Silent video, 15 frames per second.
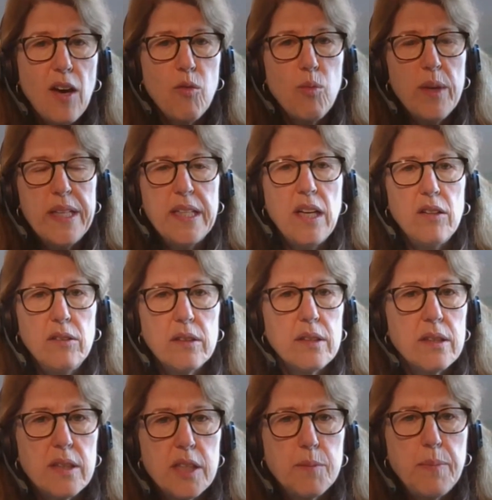that we
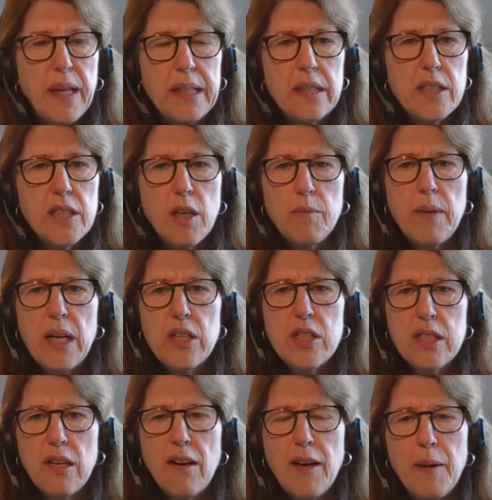don't spend so
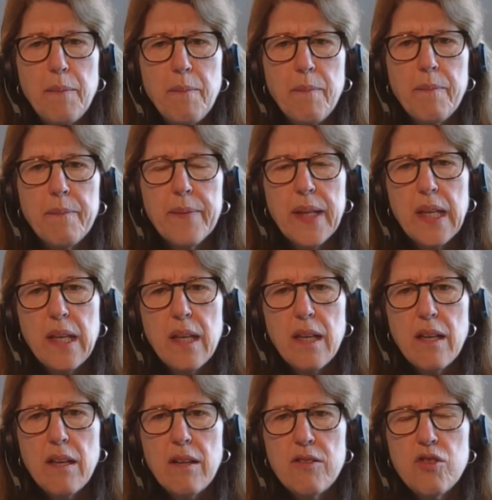much time
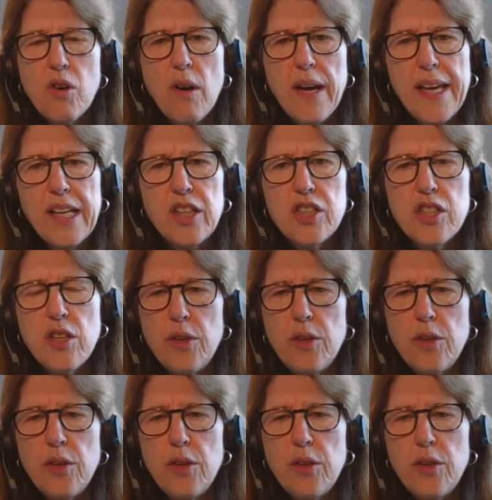trying